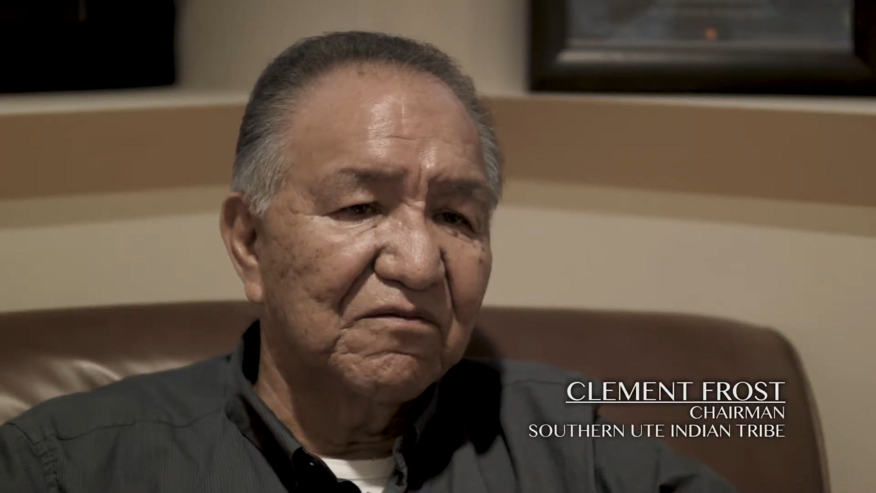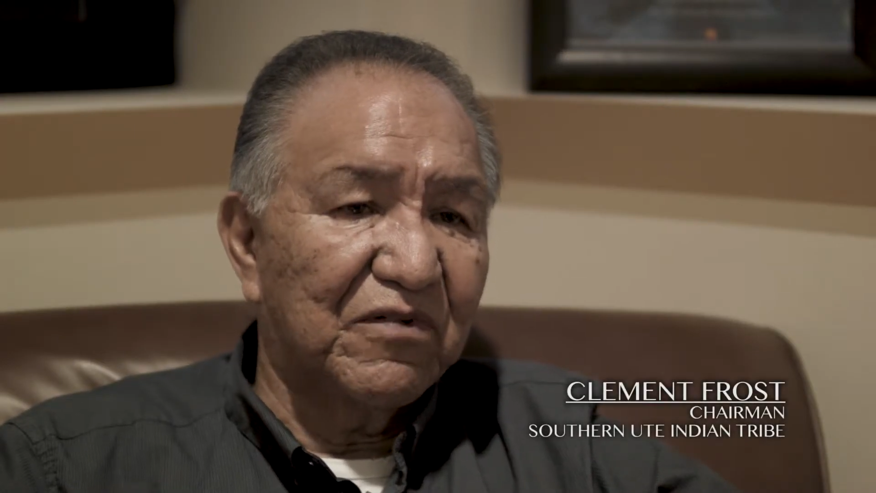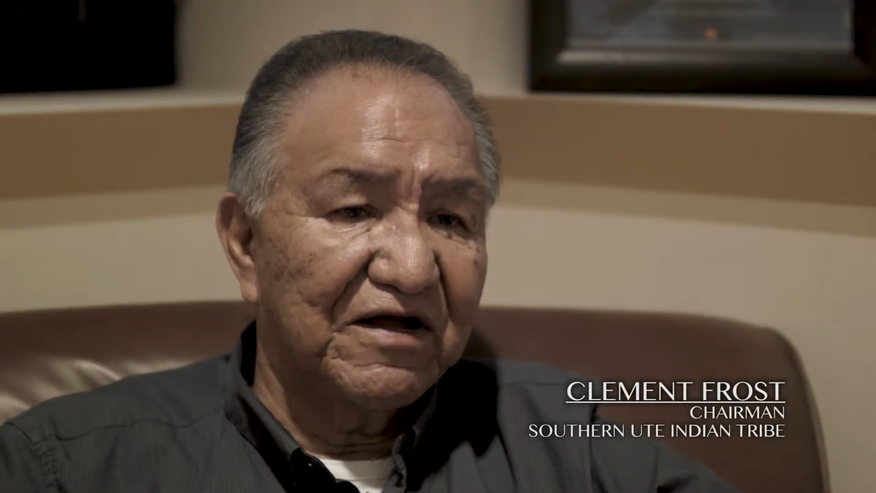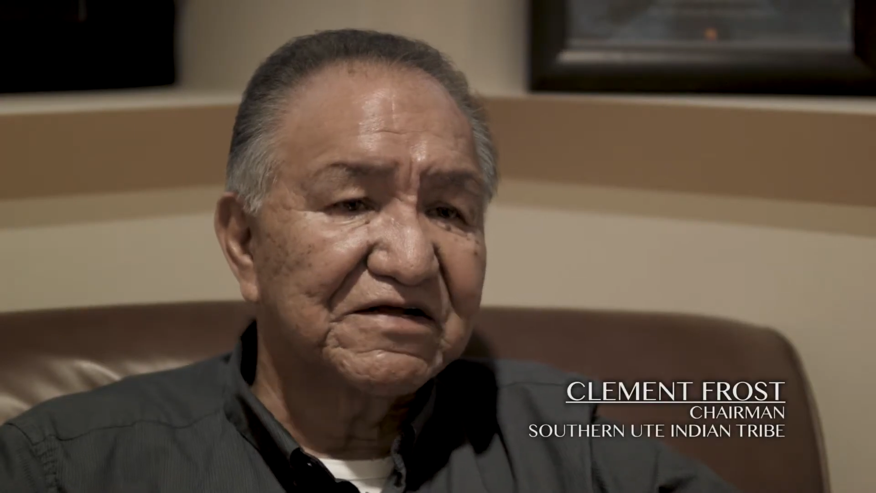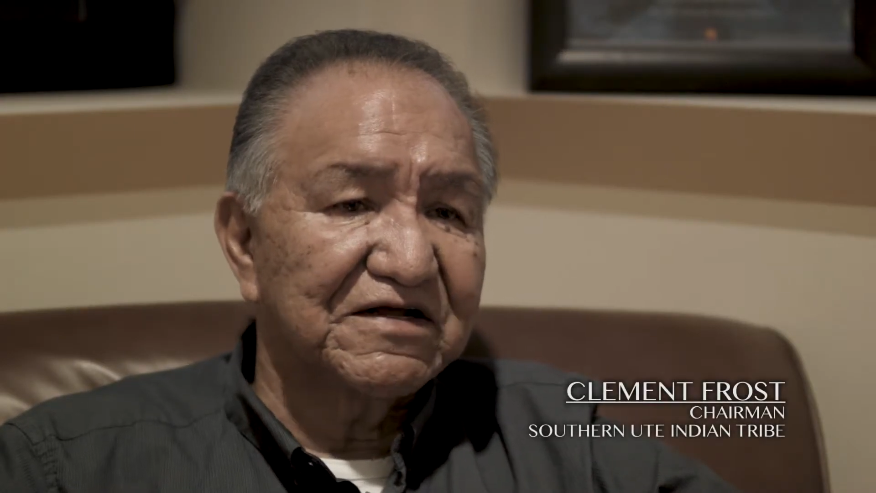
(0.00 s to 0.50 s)

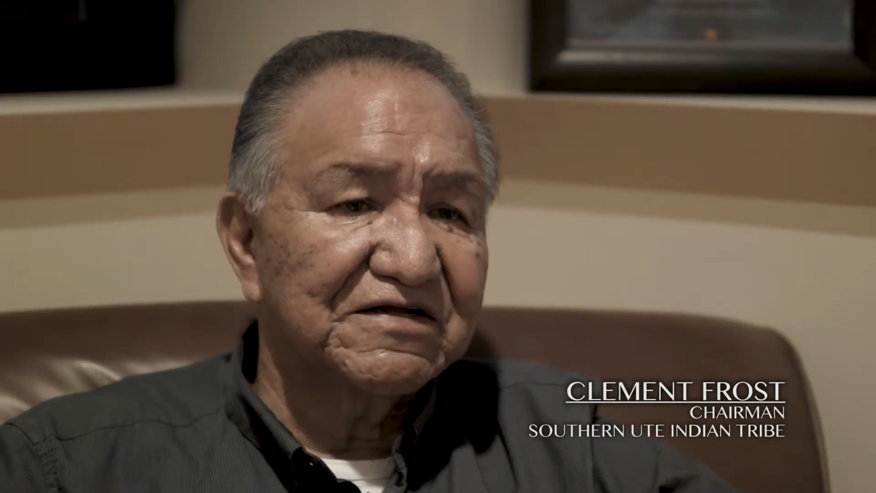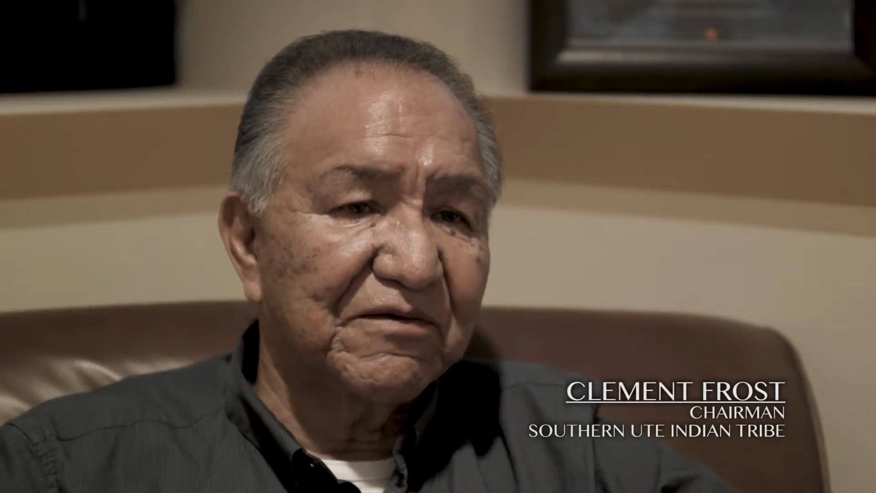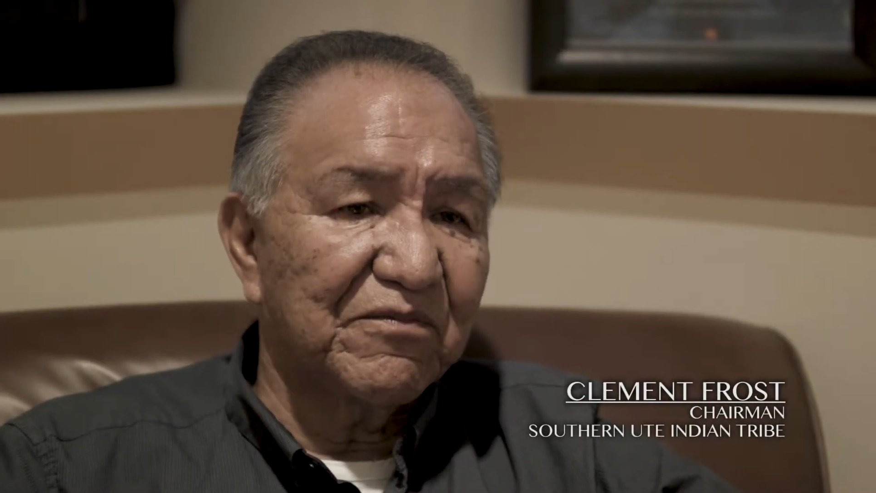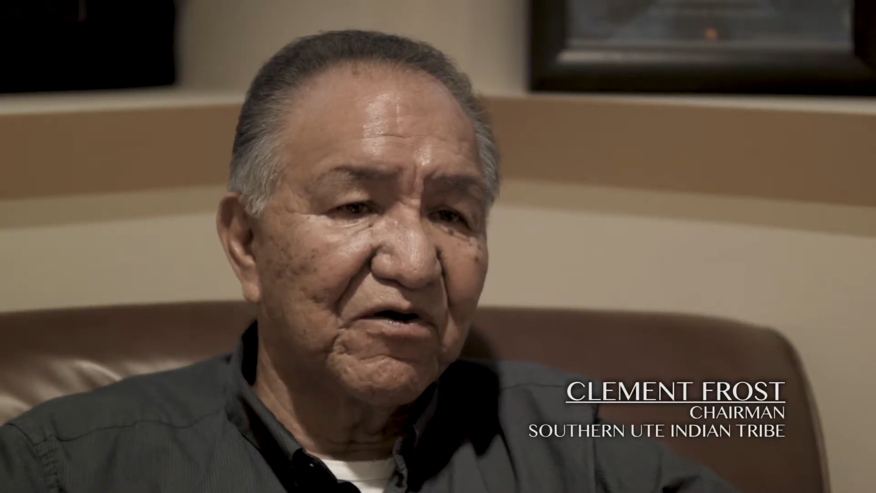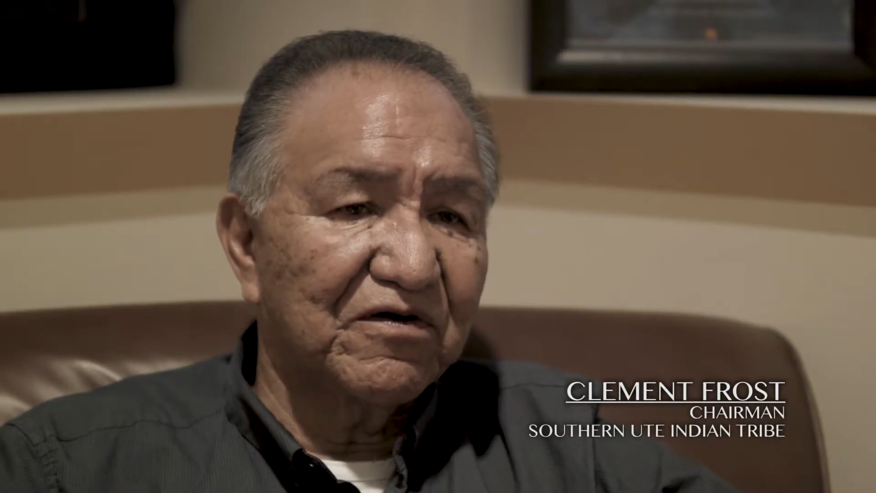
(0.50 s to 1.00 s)
blessings
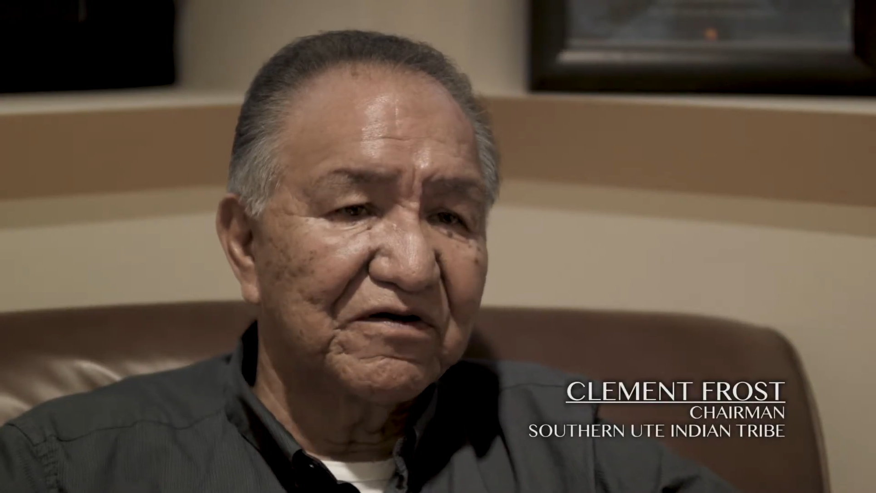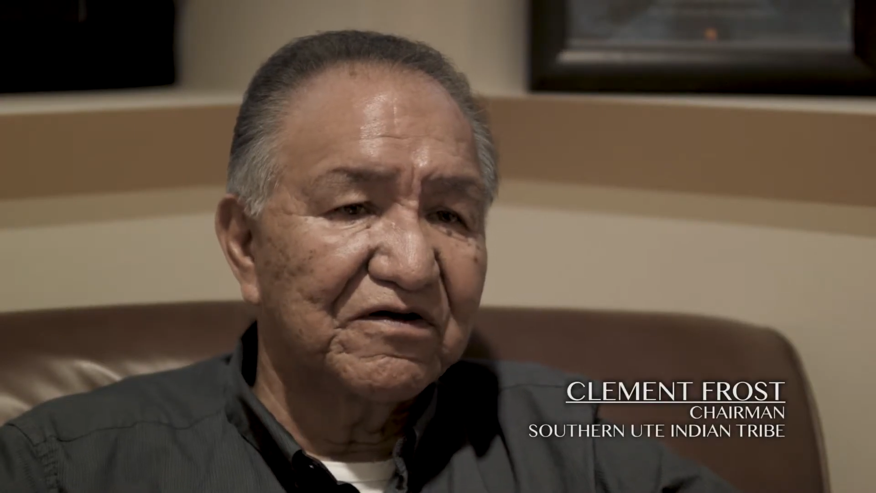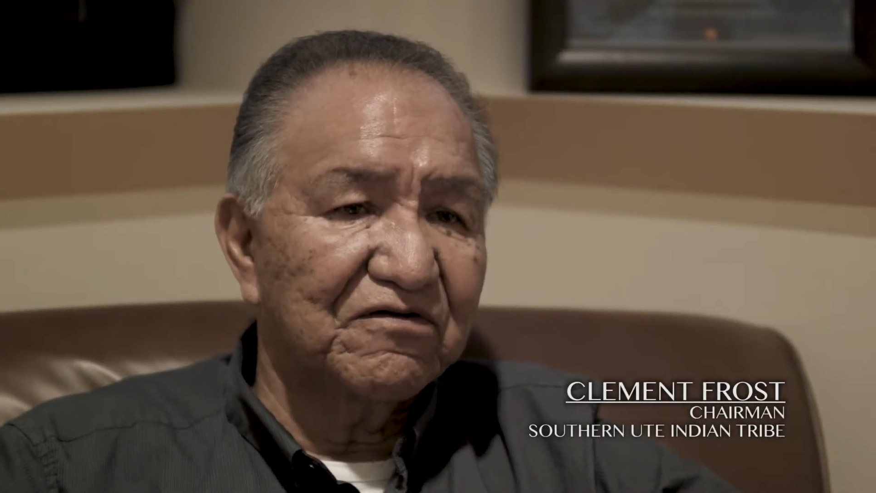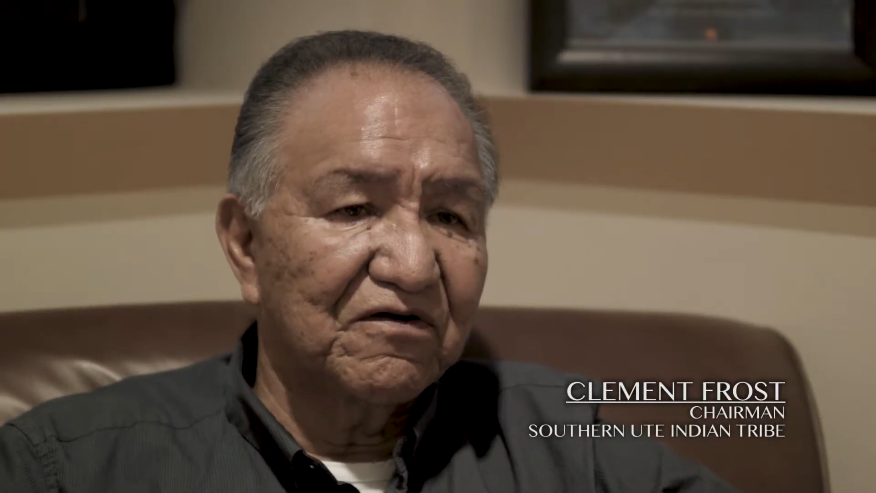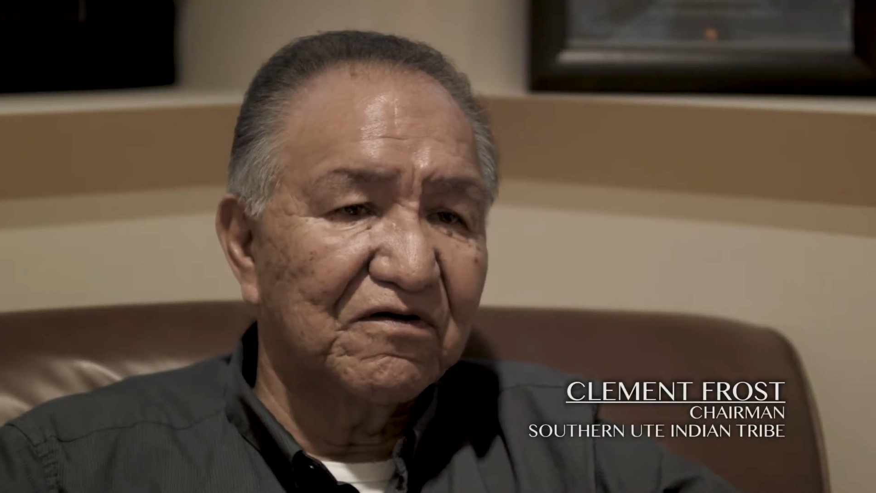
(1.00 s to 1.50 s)
upon,
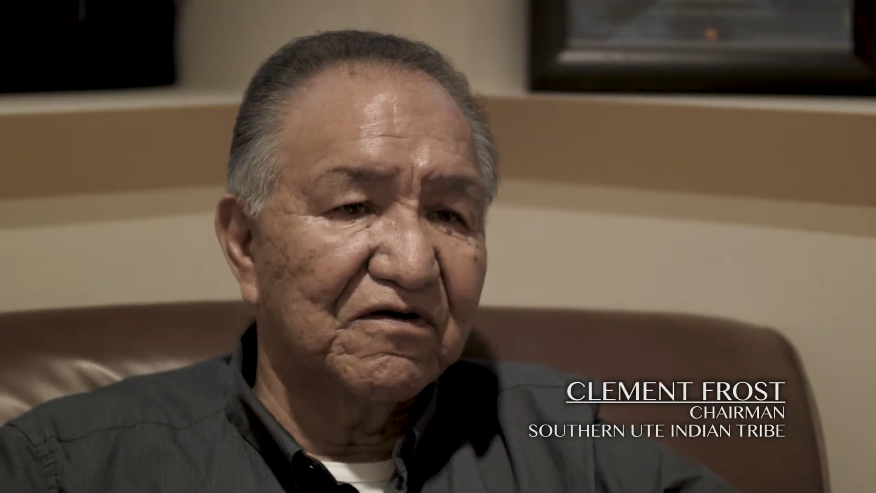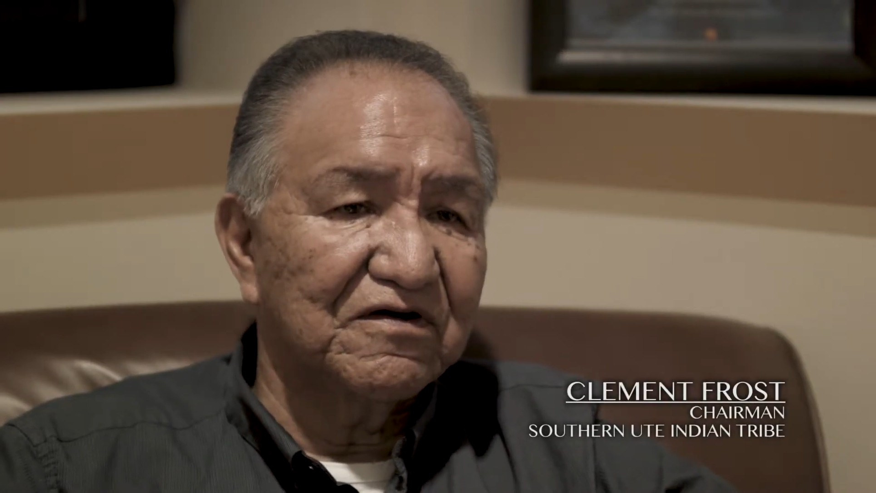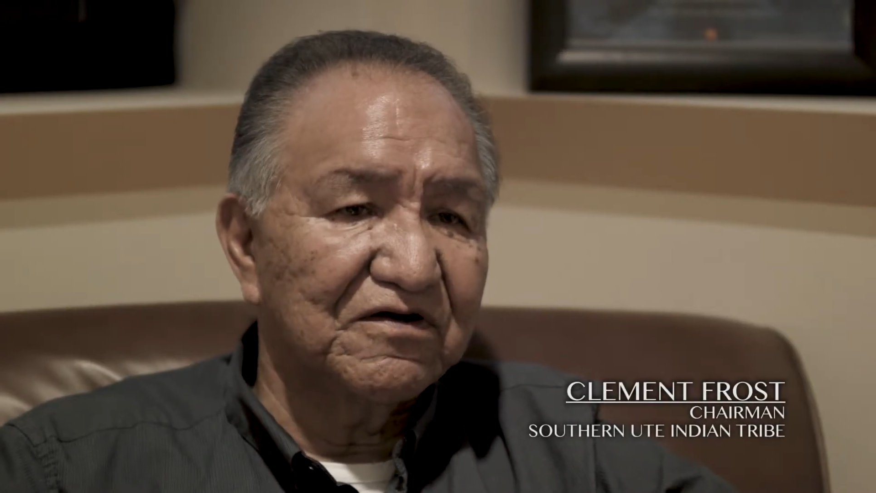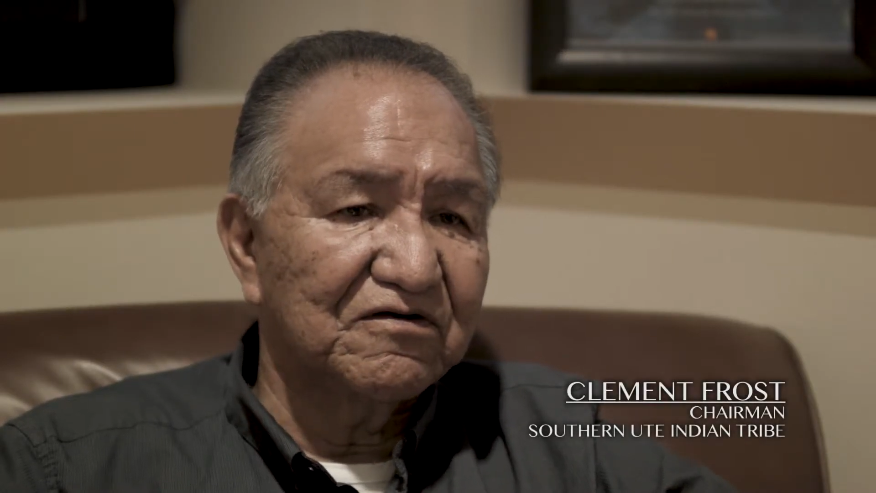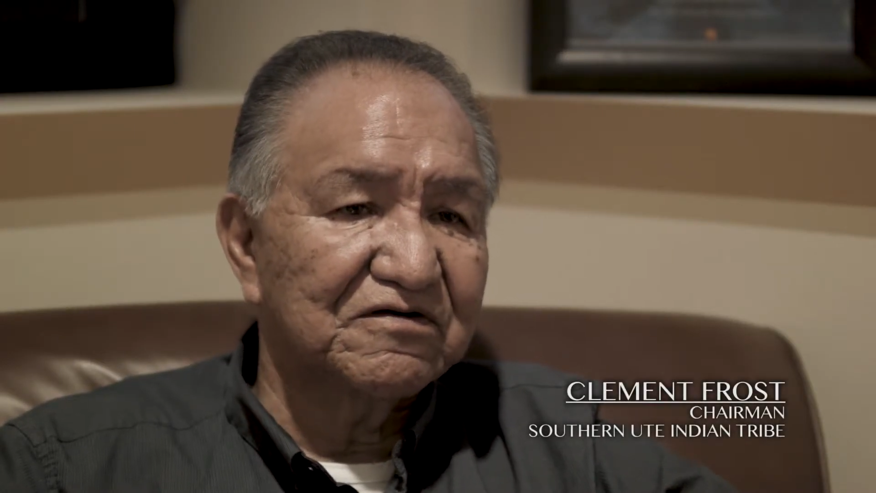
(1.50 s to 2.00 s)
you know, our
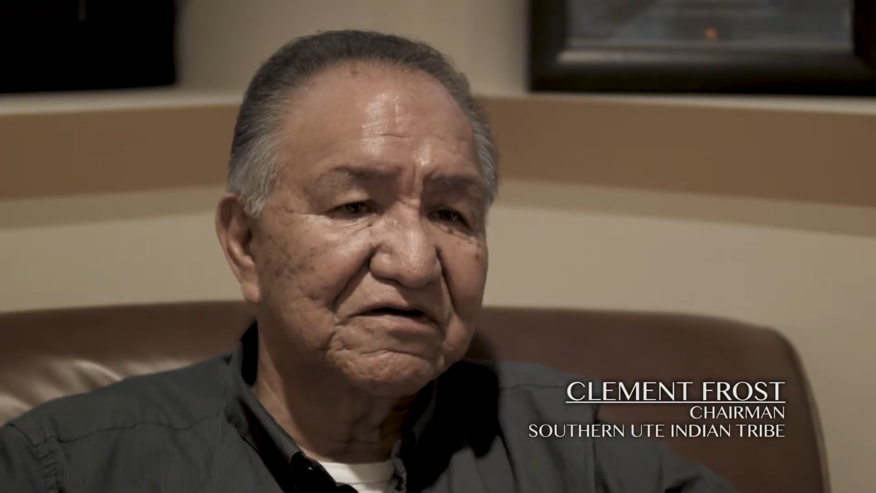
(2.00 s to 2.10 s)
use,